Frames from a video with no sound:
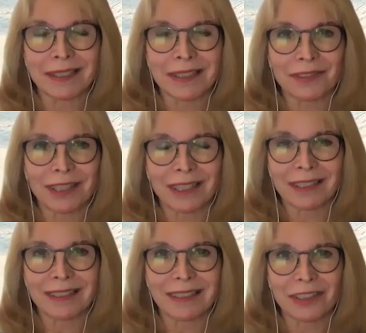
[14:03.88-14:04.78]
of
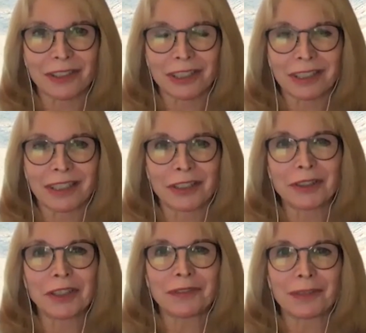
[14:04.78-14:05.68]
anesthesia and you
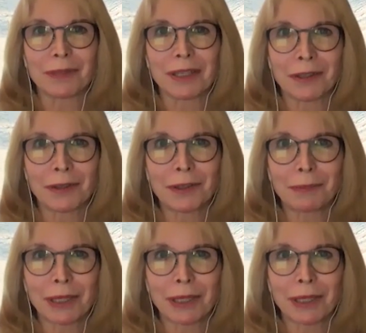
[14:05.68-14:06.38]
give them a healthy